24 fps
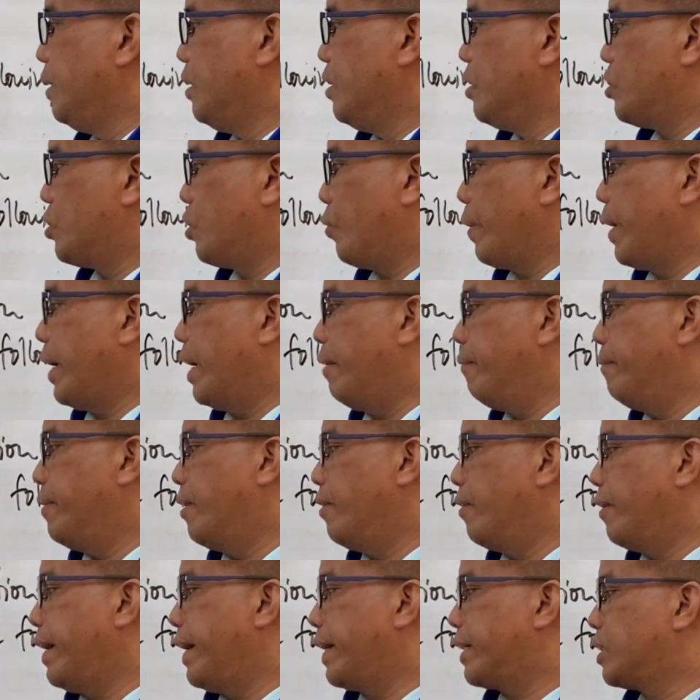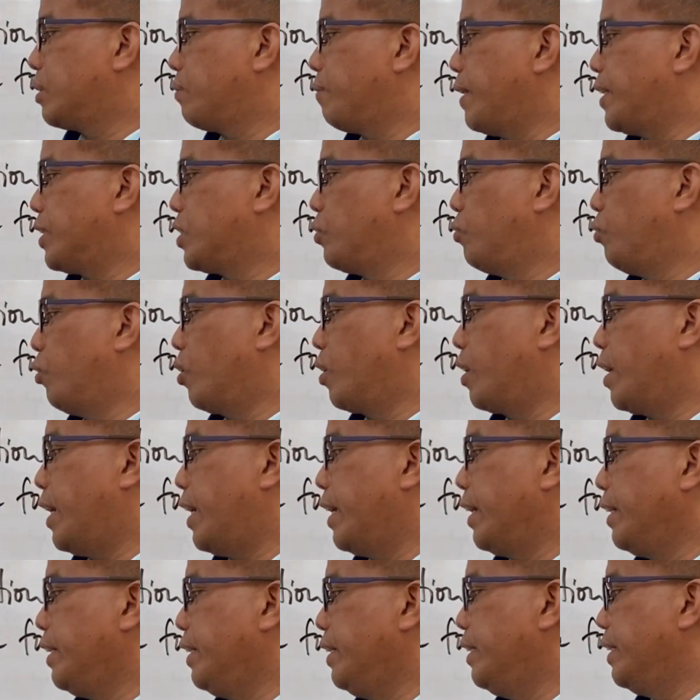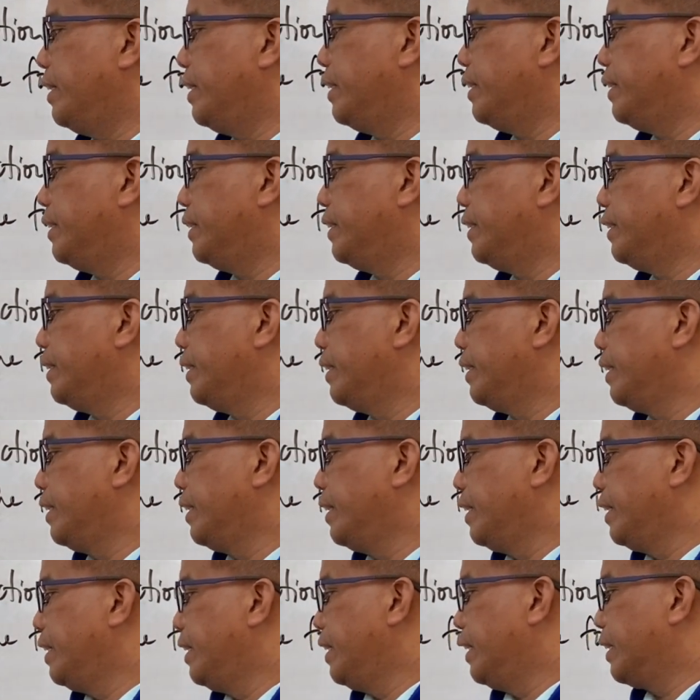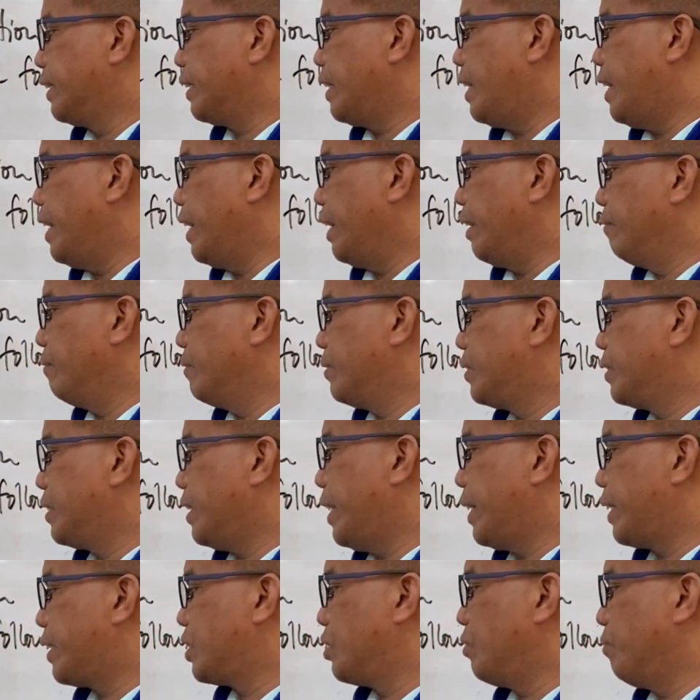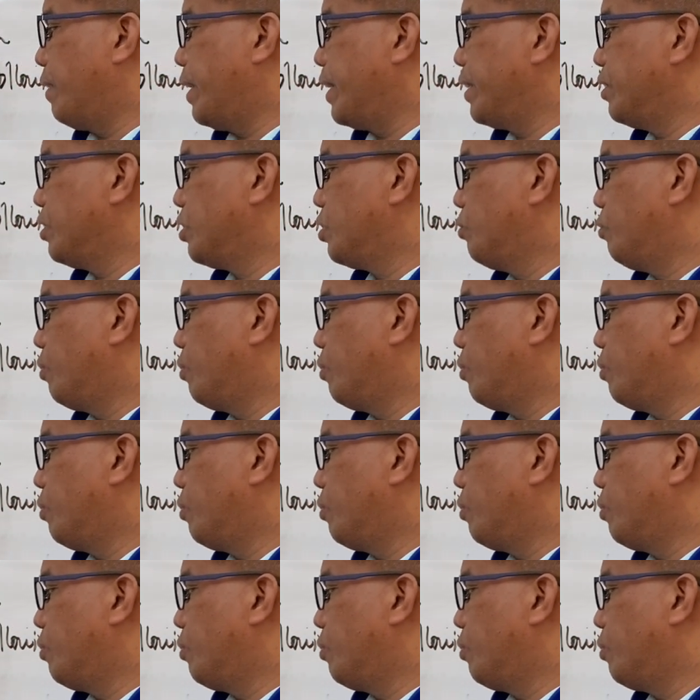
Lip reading: So we have now x plus 4i times x minus